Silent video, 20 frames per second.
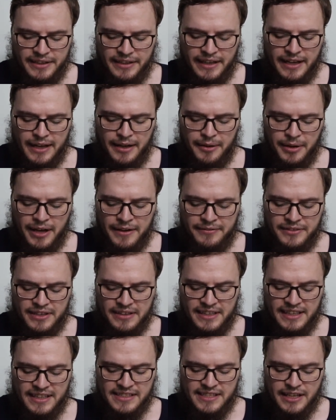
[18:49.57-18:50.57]
of the
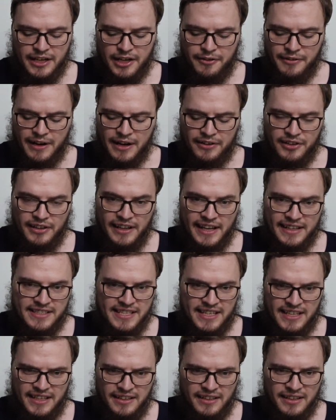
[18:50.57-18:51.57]
things that are around are like
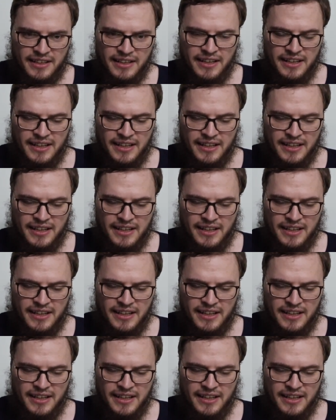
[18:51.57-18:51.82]
teen,